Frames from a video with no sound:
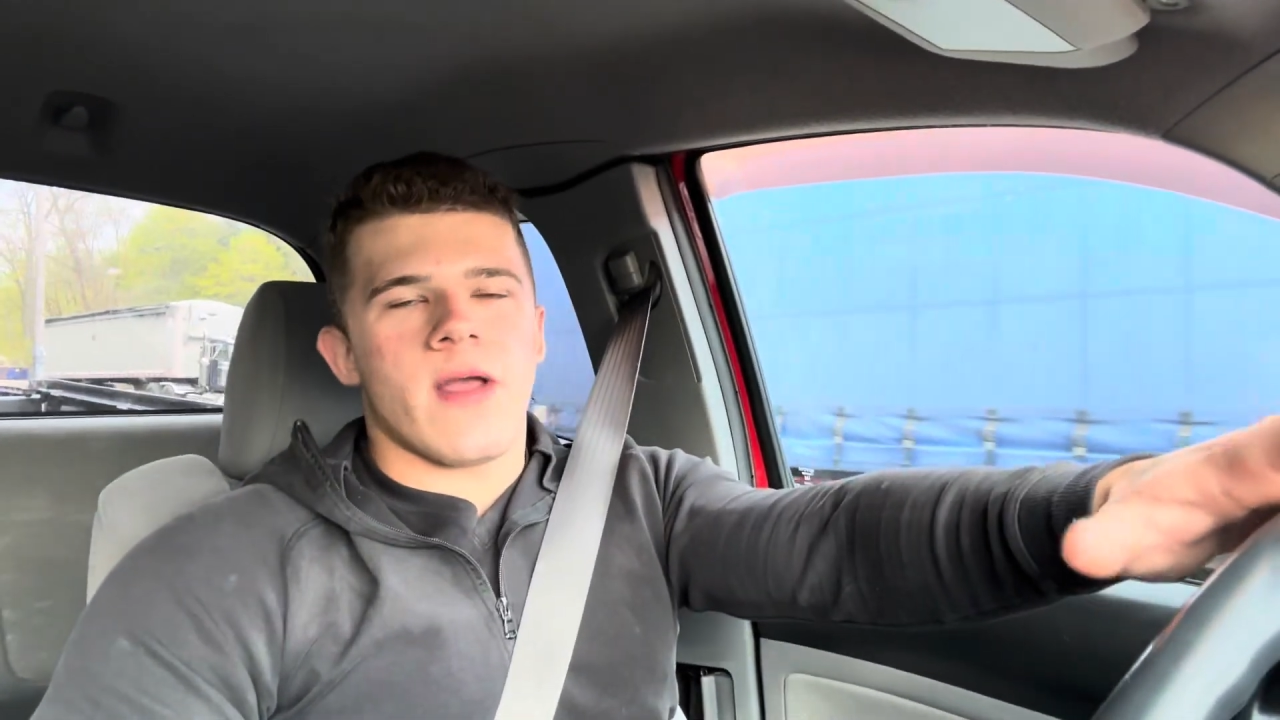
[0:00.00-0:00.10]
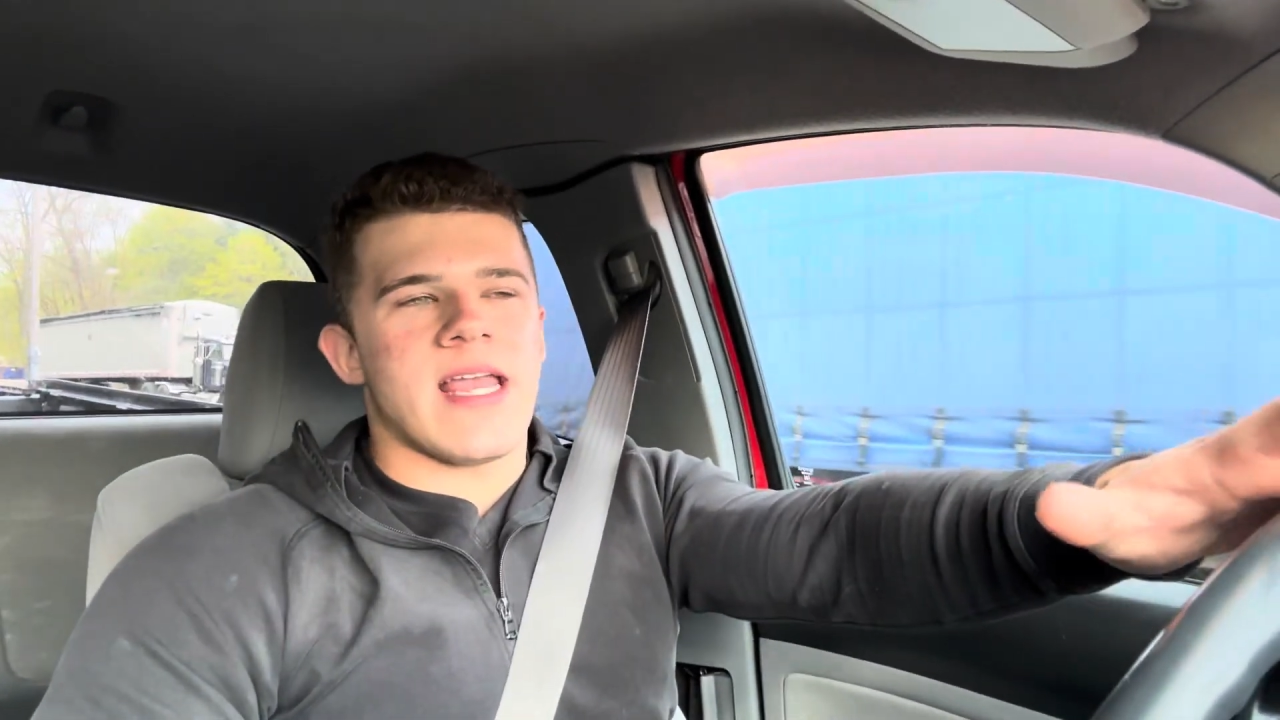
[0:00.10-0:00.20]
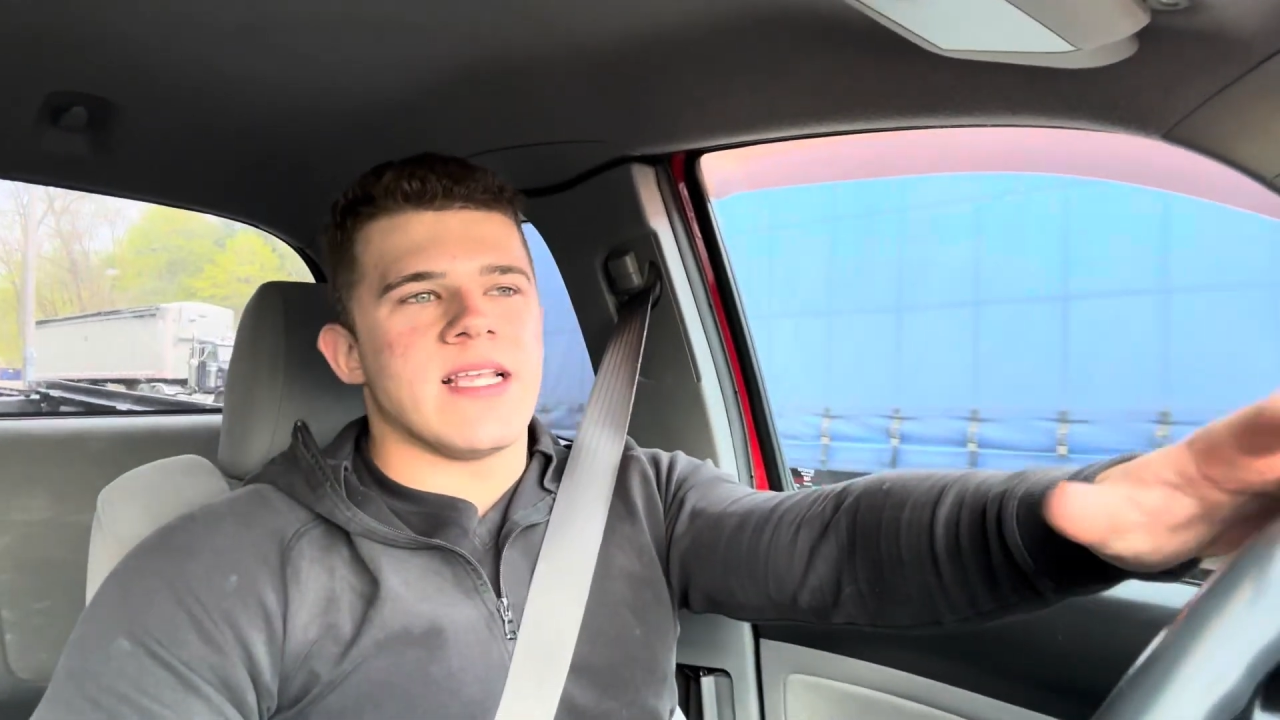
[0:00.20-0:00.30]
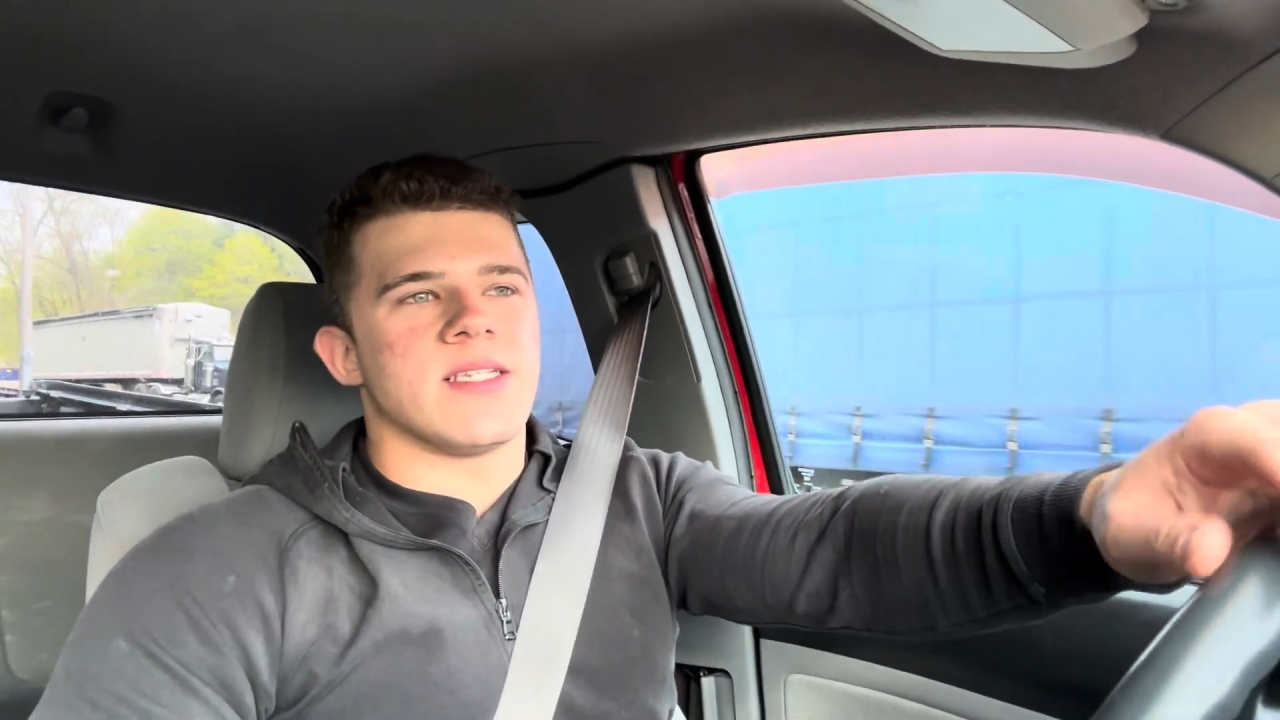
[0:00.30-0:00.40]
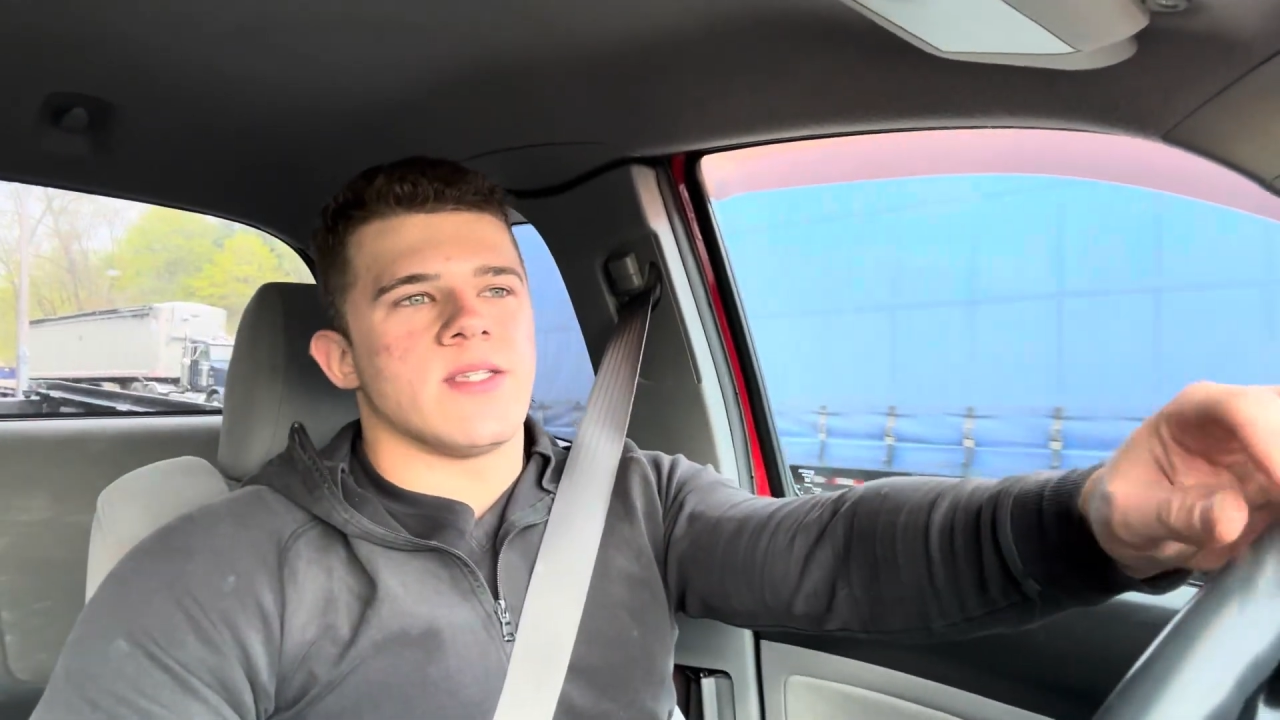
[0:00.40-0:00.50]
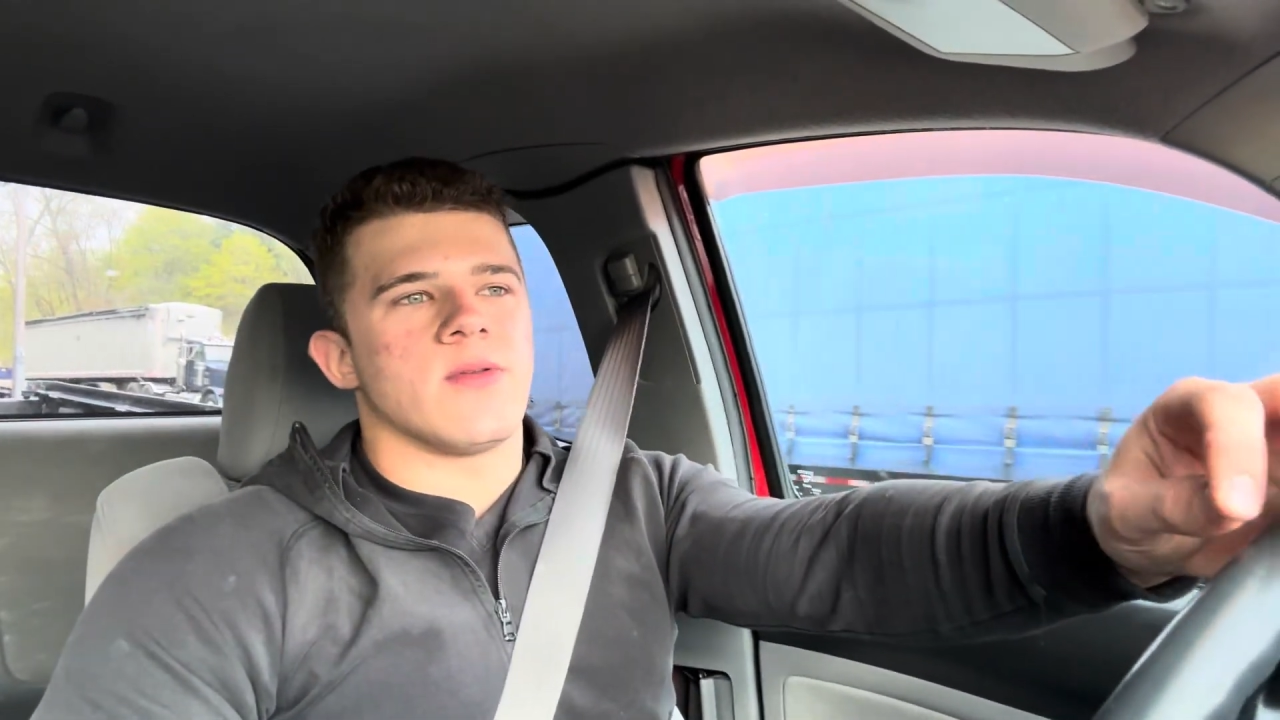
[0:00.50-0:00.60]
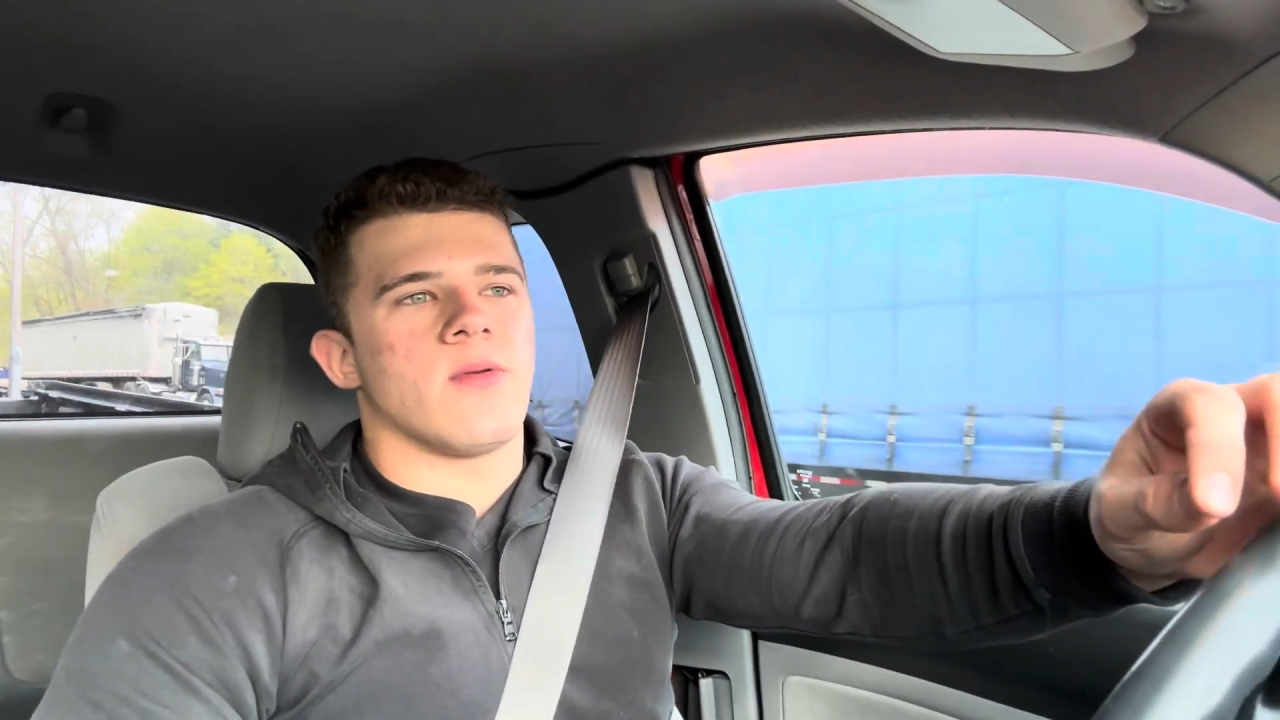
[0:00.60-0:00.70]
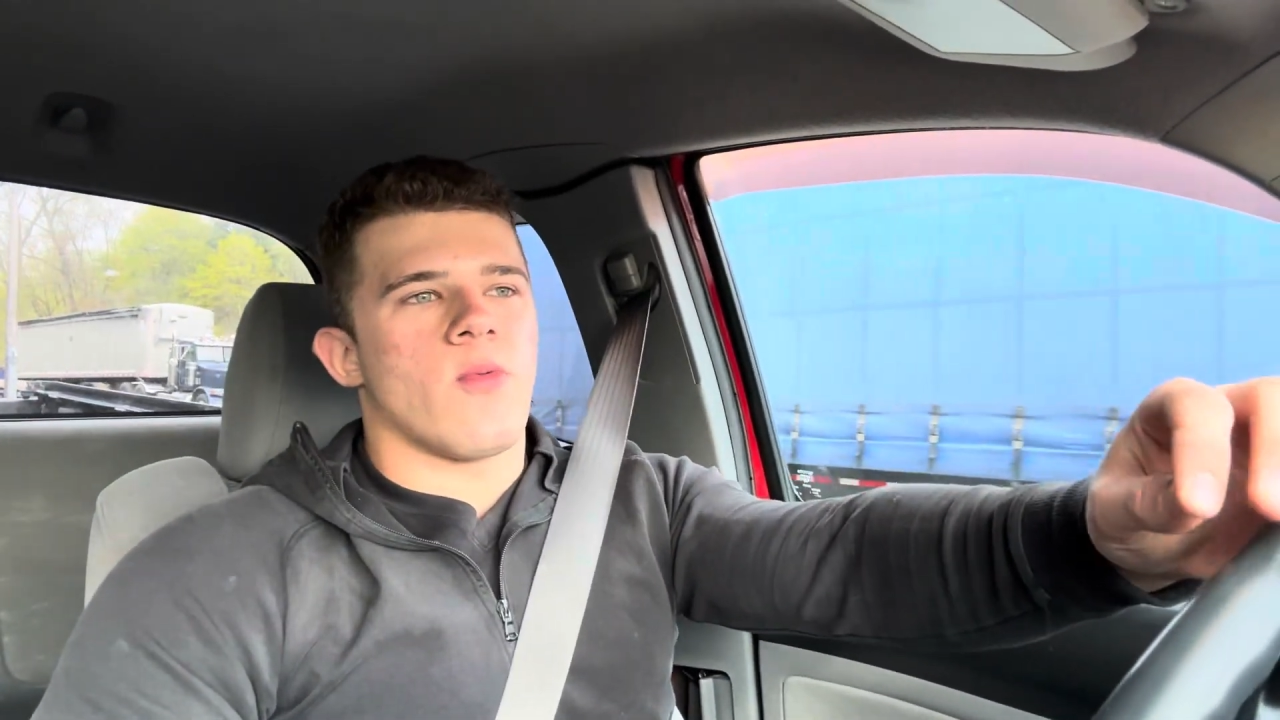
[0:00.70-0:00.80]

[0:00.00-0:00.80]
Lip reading: is